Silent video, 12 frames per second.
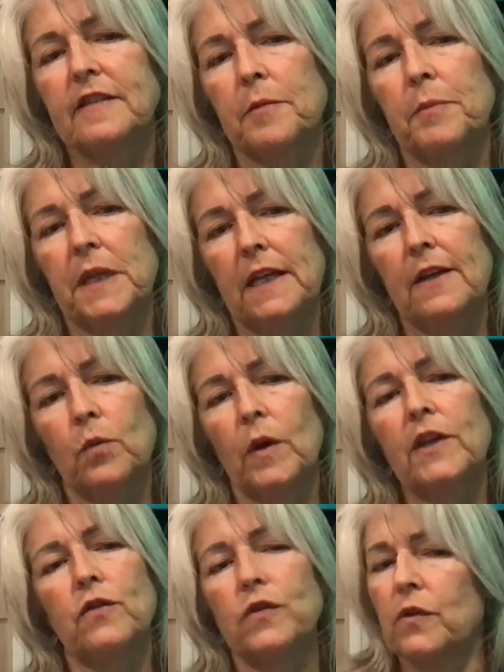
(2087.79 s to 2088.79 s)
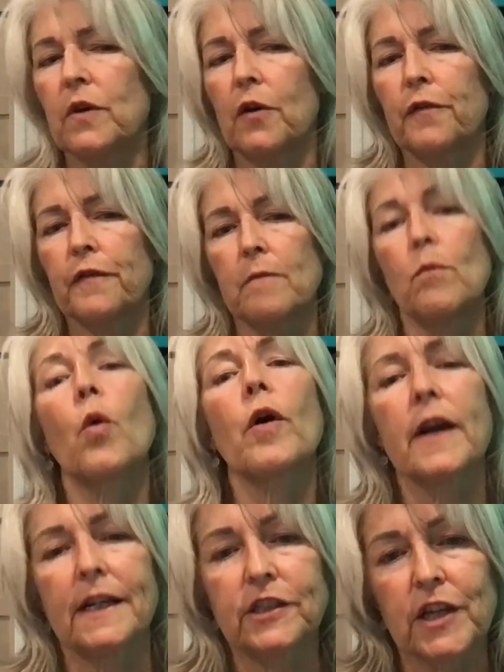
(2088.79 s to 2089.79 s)
to be when you do go for
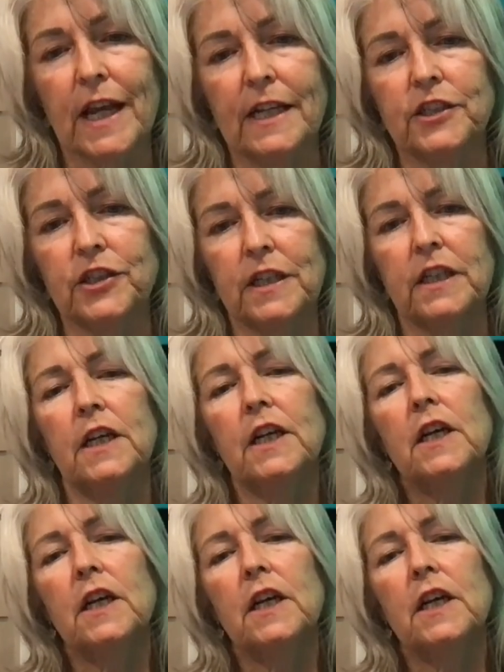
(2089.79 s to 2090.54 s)
more education,